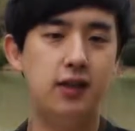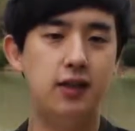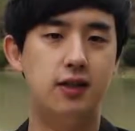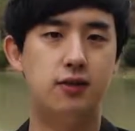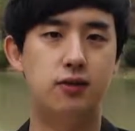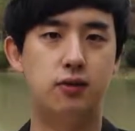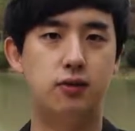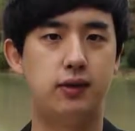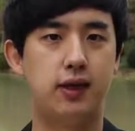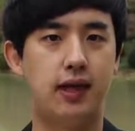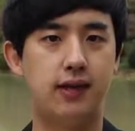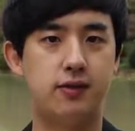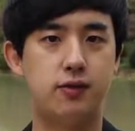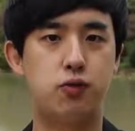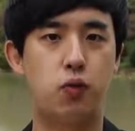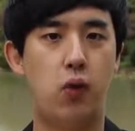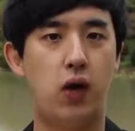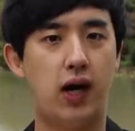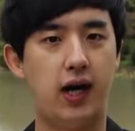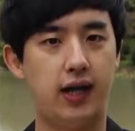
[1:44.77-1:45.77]
So
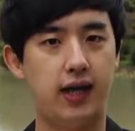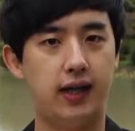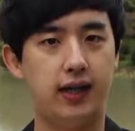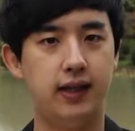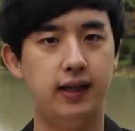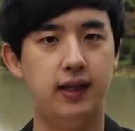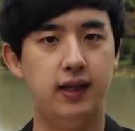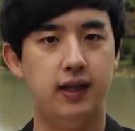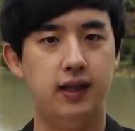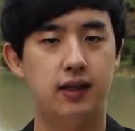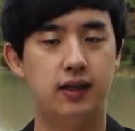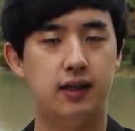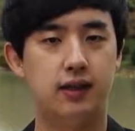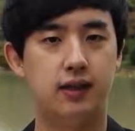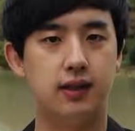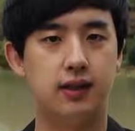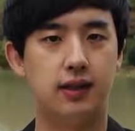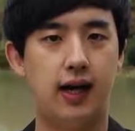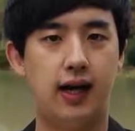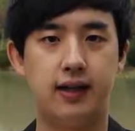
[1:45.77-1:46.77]
that's why
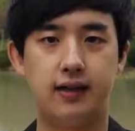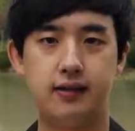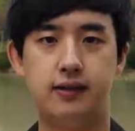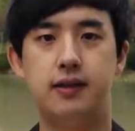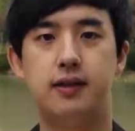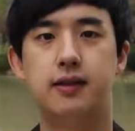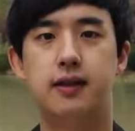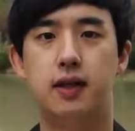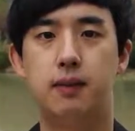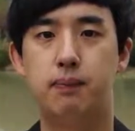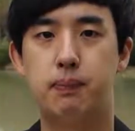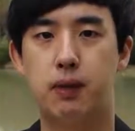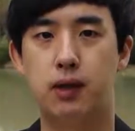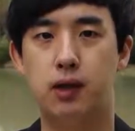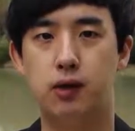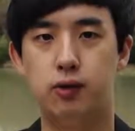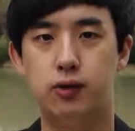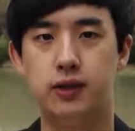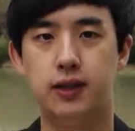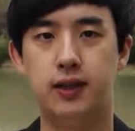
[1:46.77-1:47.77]
uh, I didn't
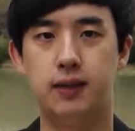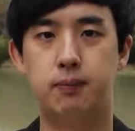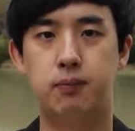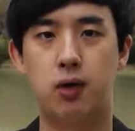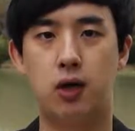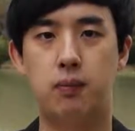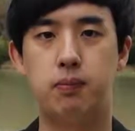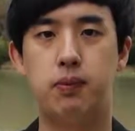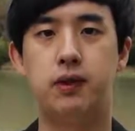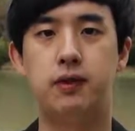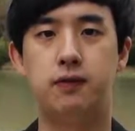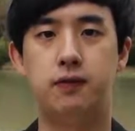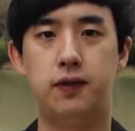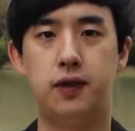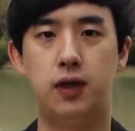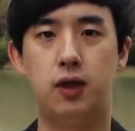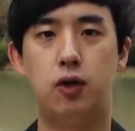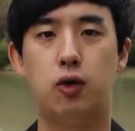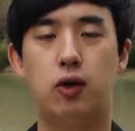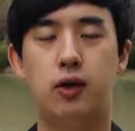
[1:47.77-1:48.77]
upload the prop hunt
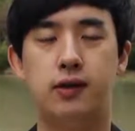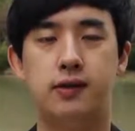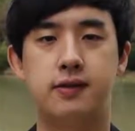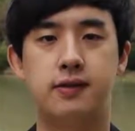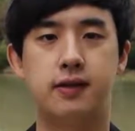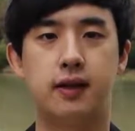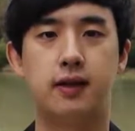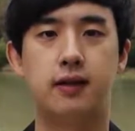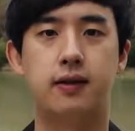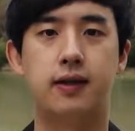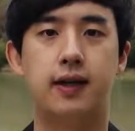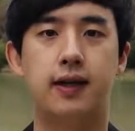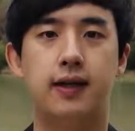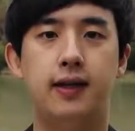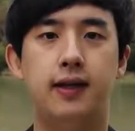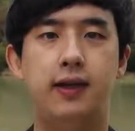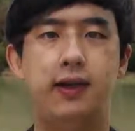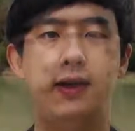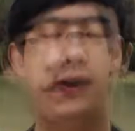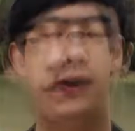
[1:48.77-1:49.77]
video on
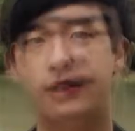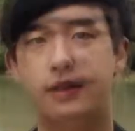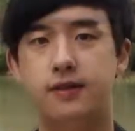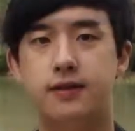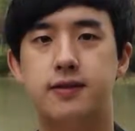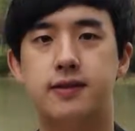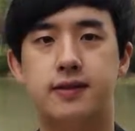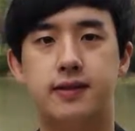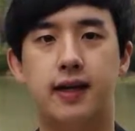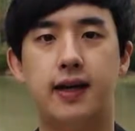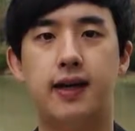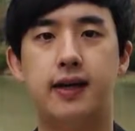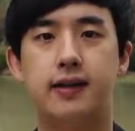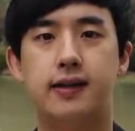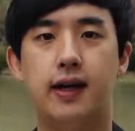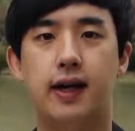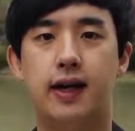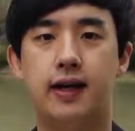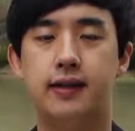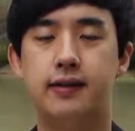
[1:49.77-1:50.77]
Saturday.
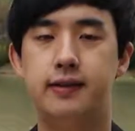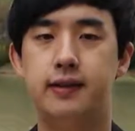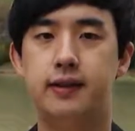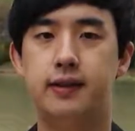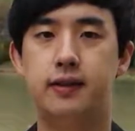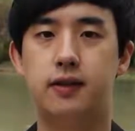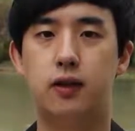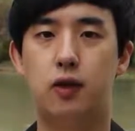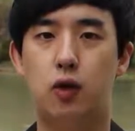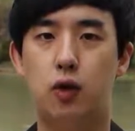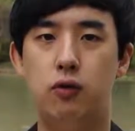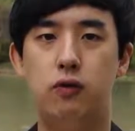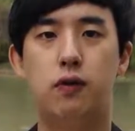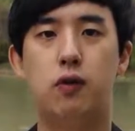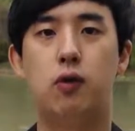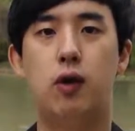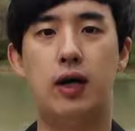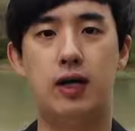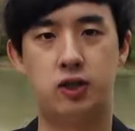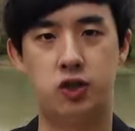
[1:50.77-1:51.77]
Instead, I did
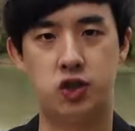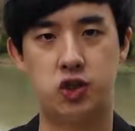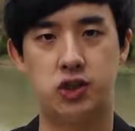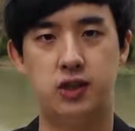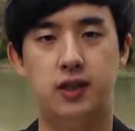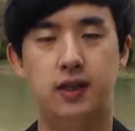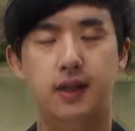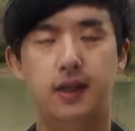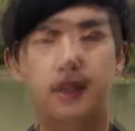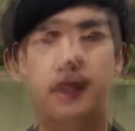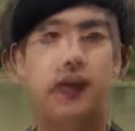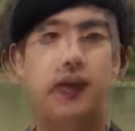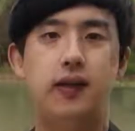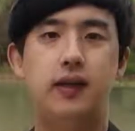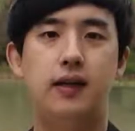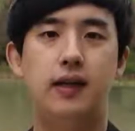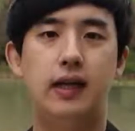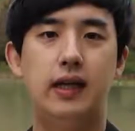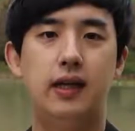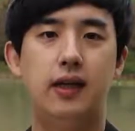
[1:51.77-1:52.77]
Overwatch.
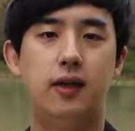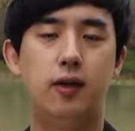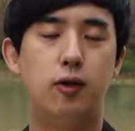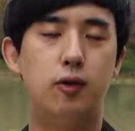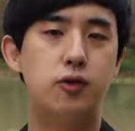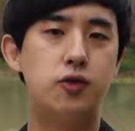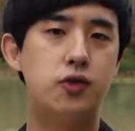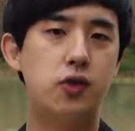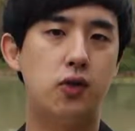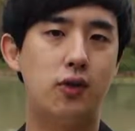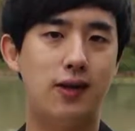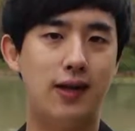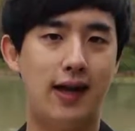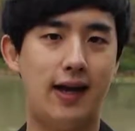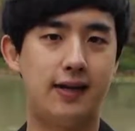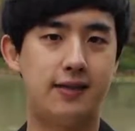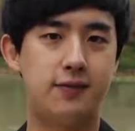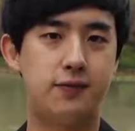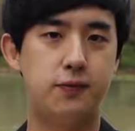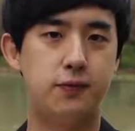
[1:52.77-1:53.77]
And also
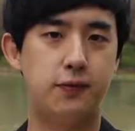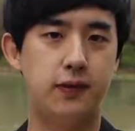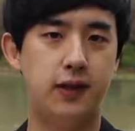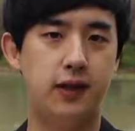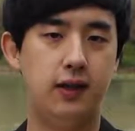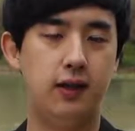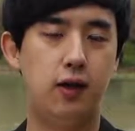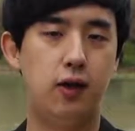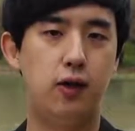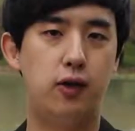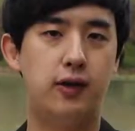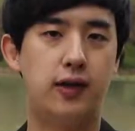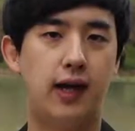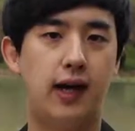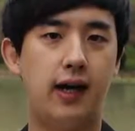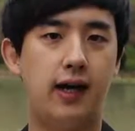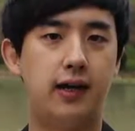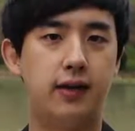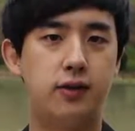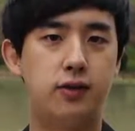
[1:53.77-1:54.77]
last vlog,
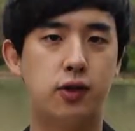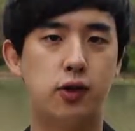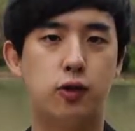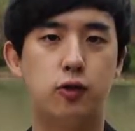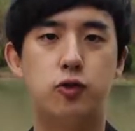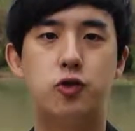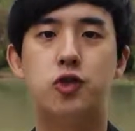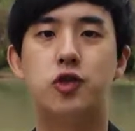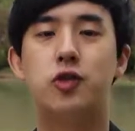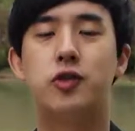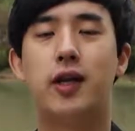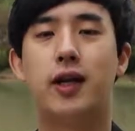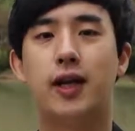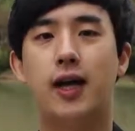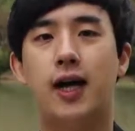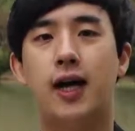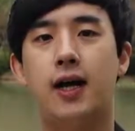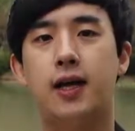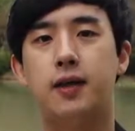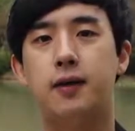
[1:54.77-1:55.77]
I told you
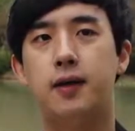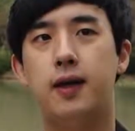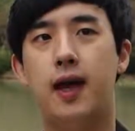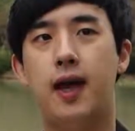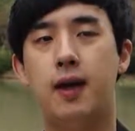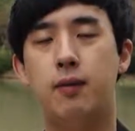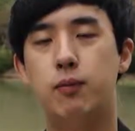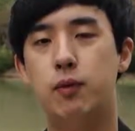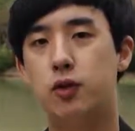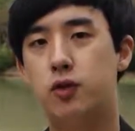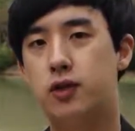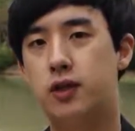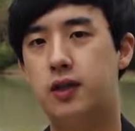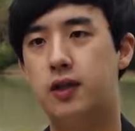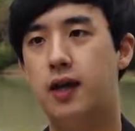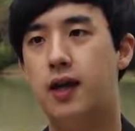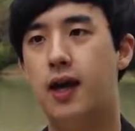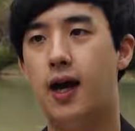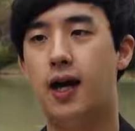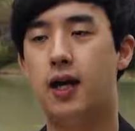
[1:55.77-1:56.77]
that I am looking,
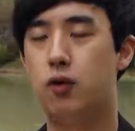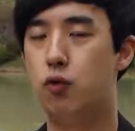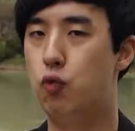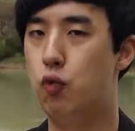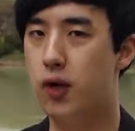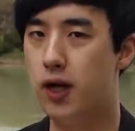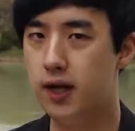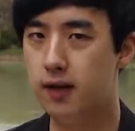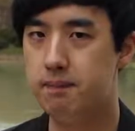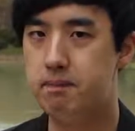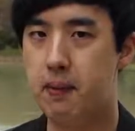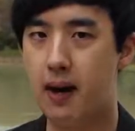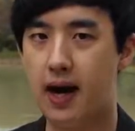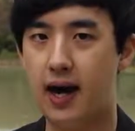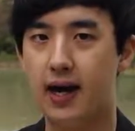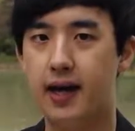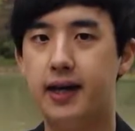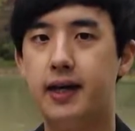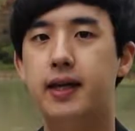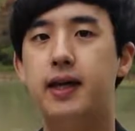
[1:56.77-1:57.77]
I will
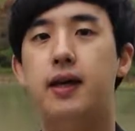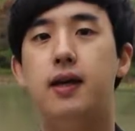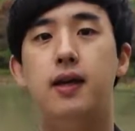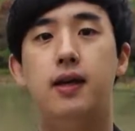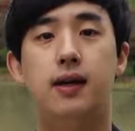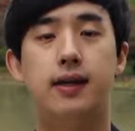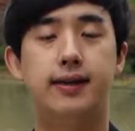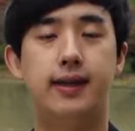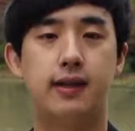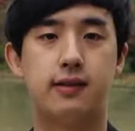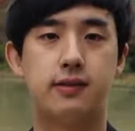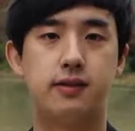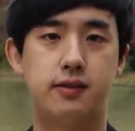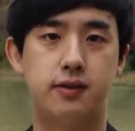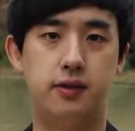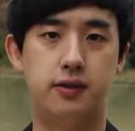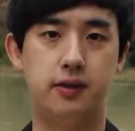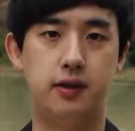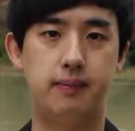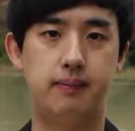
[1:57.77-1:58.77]
buy an
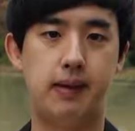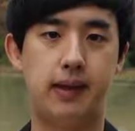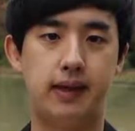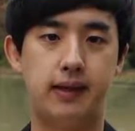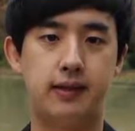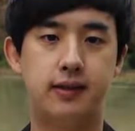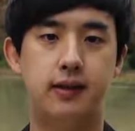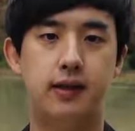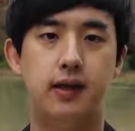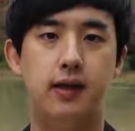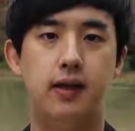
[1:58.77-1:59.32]
external mic.